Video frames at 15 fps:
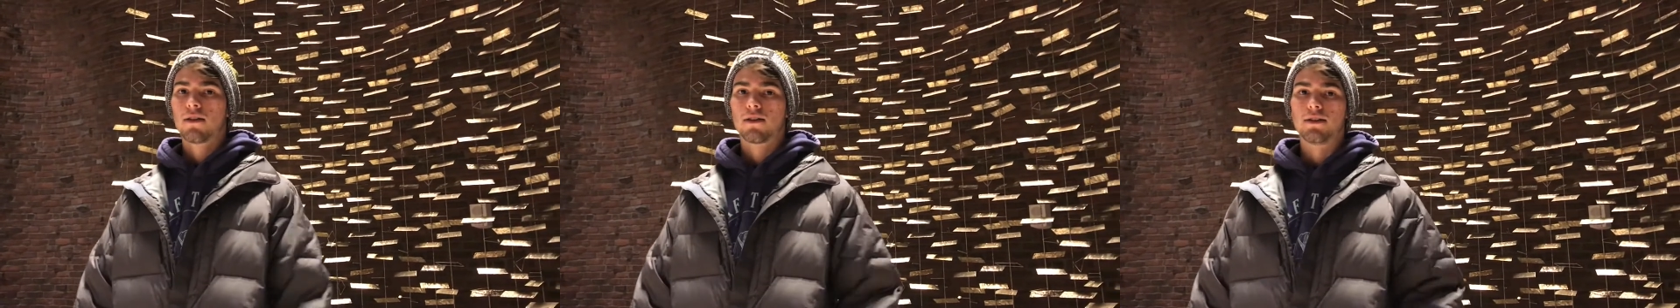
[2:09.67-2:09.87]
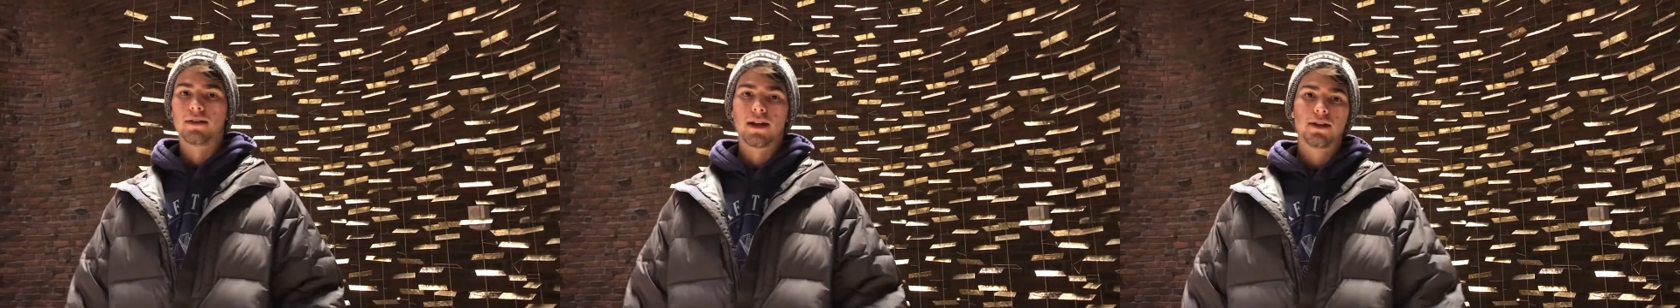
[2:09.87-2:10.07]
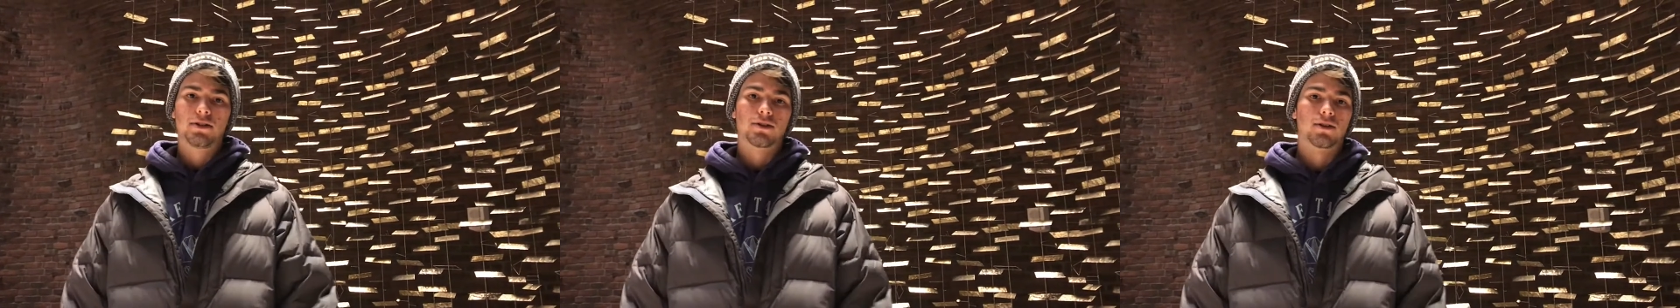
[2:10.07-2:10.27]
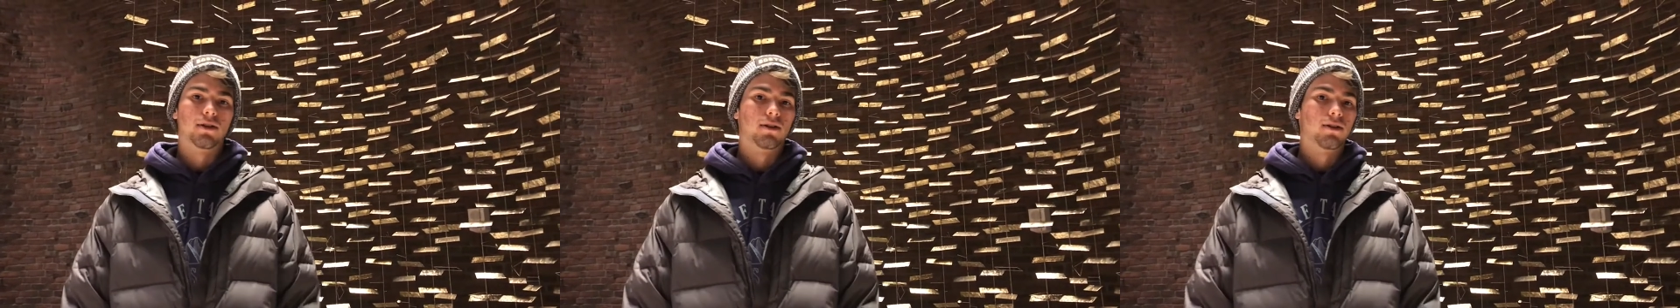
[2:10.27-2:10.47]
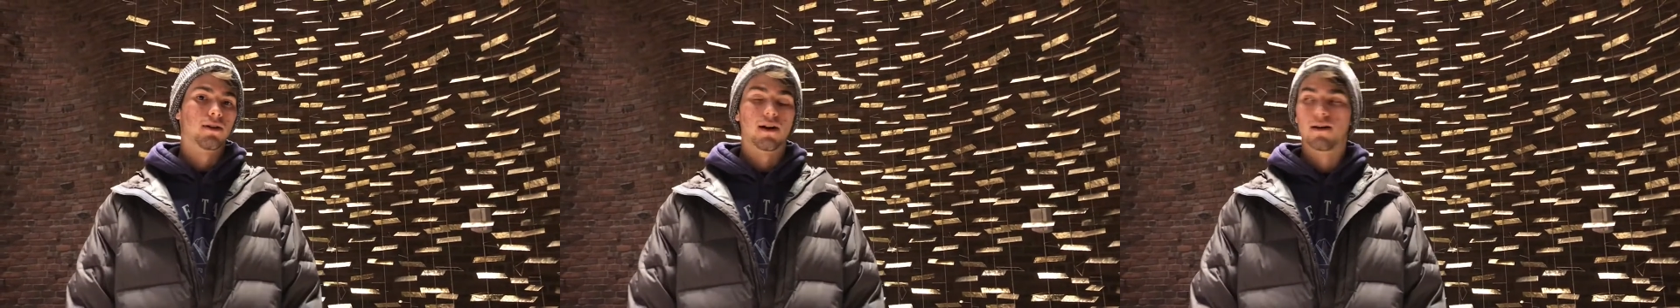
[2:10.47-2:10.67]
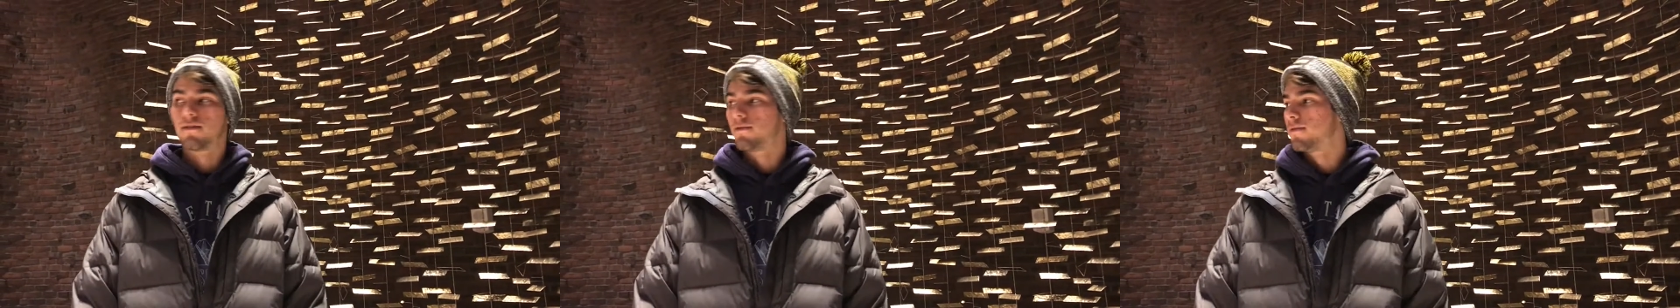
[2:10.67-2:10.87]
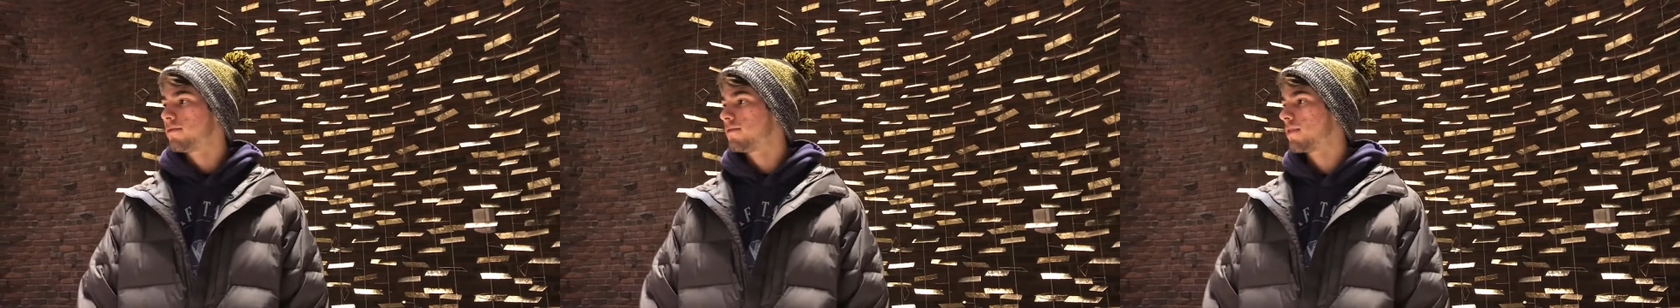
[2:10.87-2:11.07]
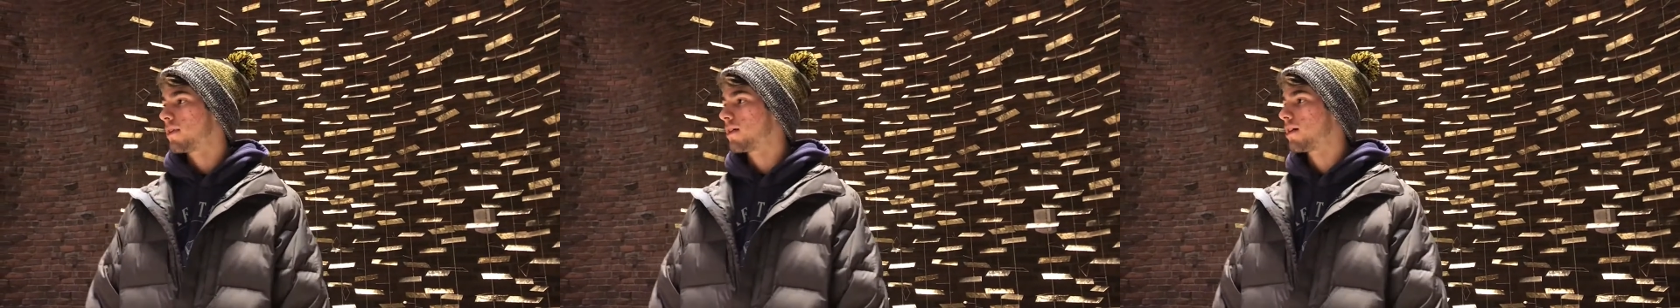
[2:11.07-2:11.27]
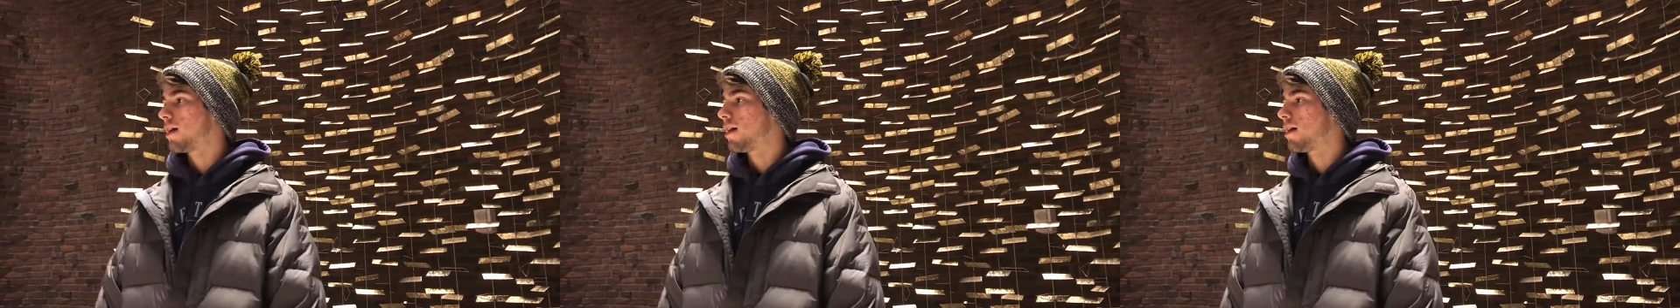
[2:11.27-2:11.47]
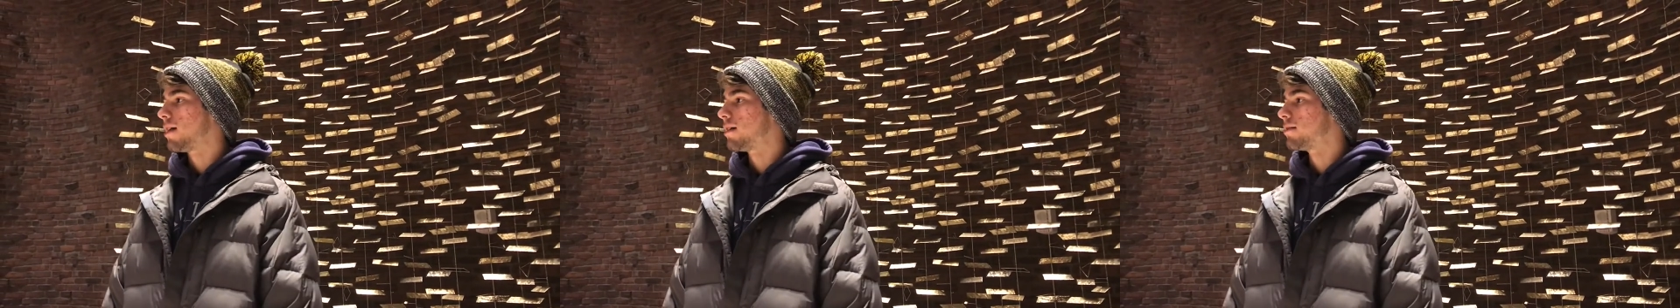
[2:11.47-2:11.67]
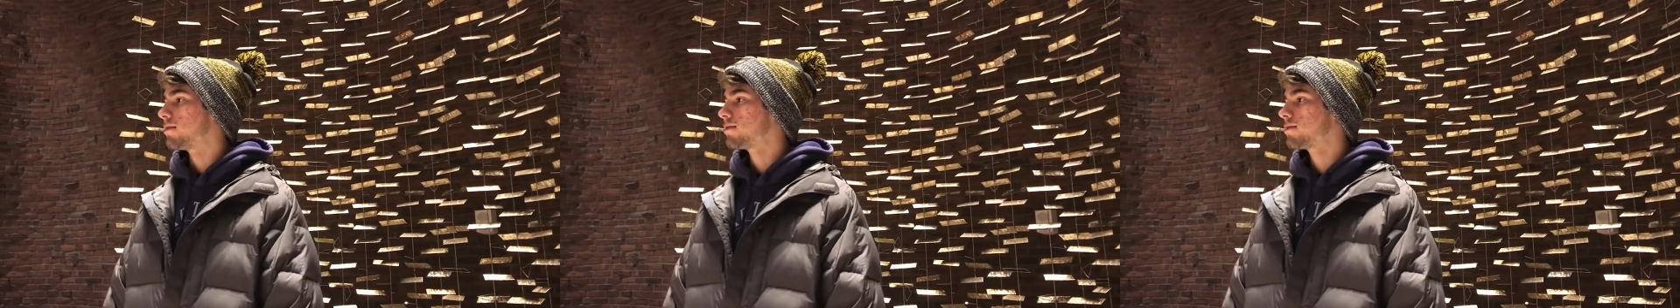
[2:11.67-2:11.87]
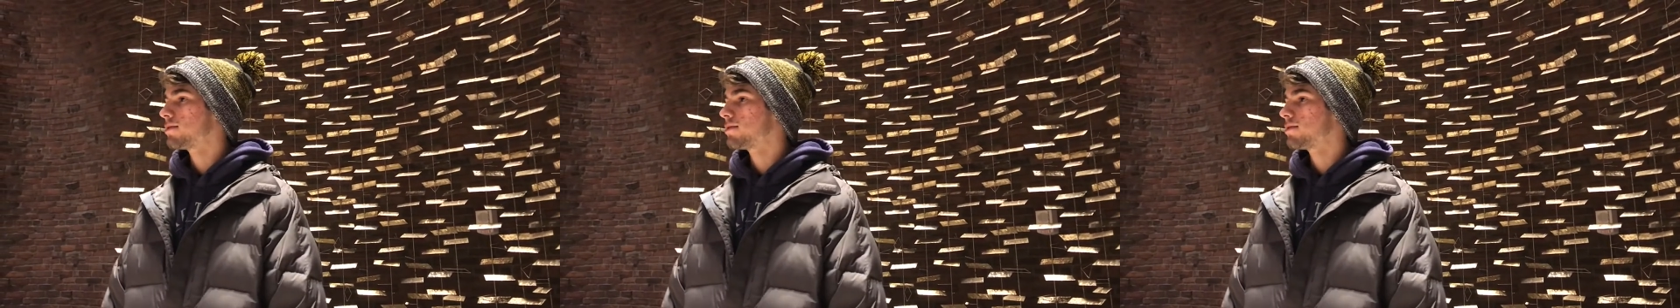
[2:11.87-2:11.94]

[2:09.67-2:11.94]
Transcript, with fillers: the nature of, uh,